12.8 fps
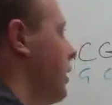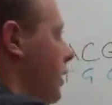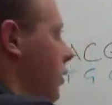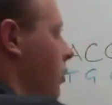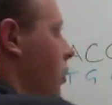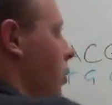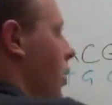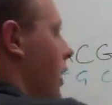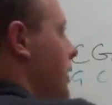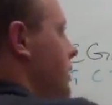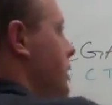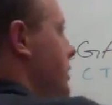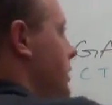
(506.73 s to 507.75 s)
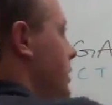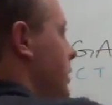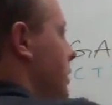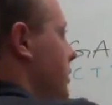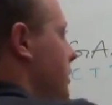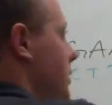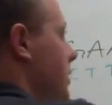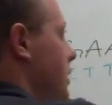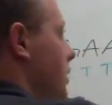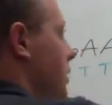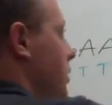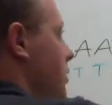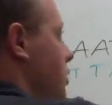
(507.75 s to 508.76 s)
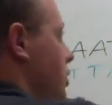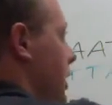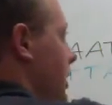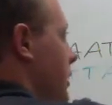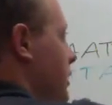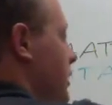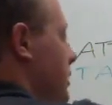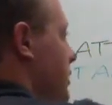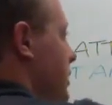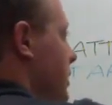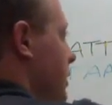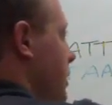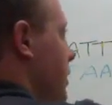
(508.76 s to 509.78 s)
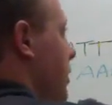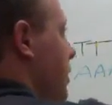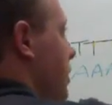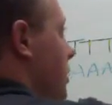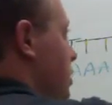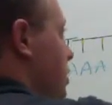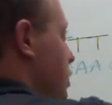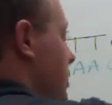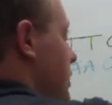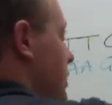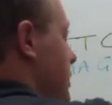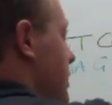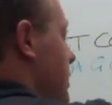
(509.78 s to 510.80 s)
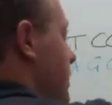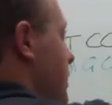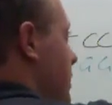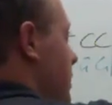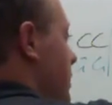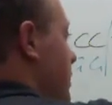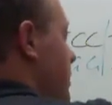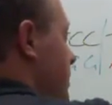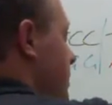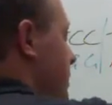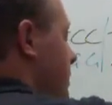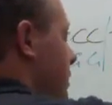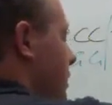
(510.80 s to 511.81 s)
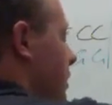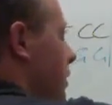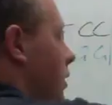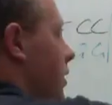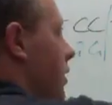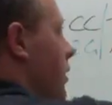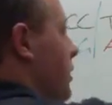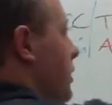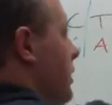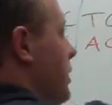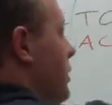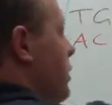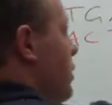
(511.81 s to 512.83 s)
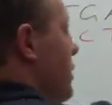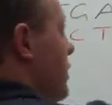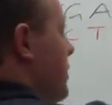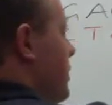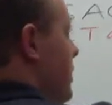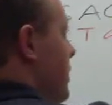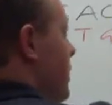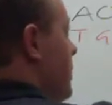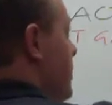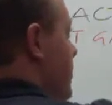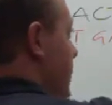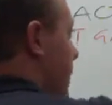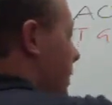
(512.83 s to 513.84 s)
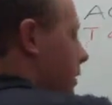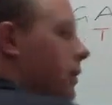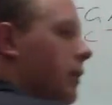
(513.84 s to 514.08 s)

We'll go A, C, T, G, A, T, G, C, T, C, C, T, G, C, T, A, T.